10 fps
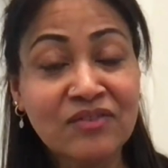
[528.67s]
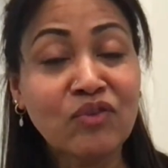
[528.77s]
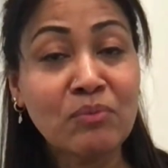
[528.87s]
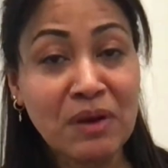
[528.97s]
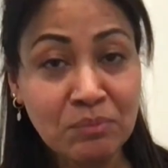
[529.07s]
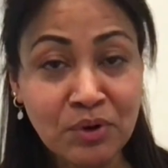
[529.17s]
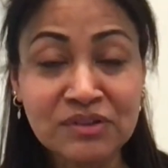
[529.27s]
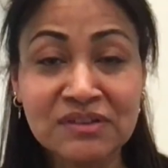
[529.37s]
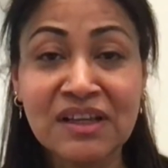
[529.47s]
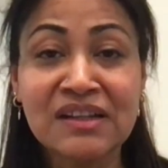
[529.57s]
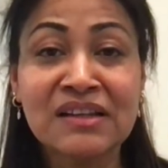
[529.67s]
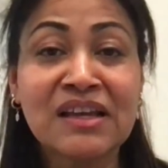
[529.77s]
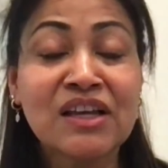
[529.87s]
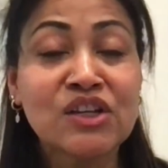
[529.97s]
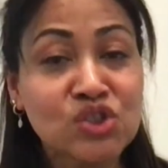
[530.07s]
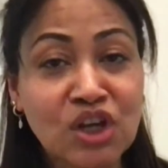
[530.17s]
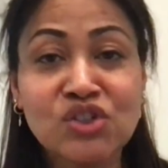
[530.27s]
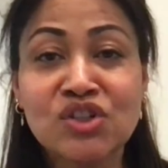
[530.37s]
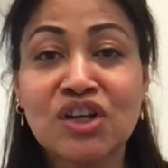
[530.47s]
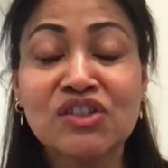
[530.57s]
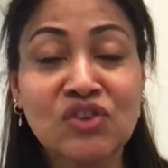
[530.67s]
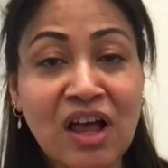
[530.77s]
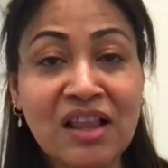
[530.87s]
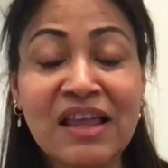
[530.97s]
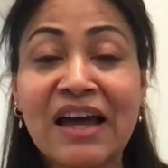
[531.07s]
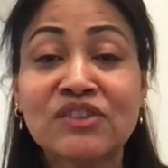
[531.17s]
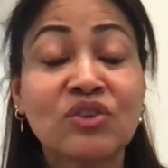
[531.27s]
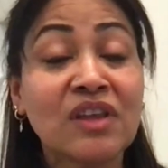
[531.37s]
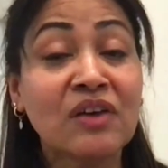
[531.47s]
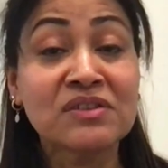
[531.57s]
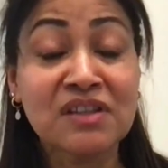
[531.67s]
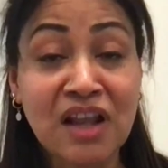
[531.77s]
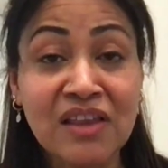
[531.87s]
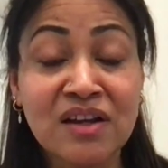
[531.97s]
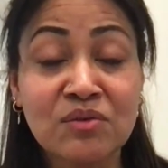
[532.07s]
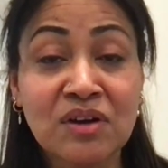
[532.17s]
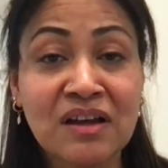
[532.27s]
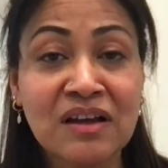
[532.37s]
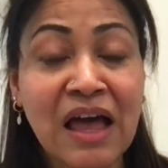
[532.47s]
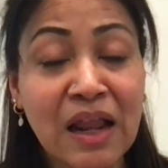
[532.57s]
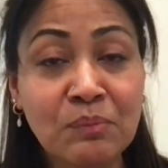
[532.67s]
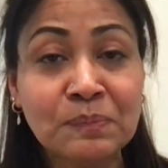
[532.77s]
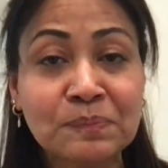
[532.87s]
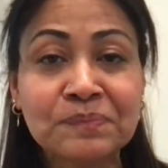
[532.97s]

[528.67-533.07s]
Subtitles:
for my books and stationaries and all that. So that was another help.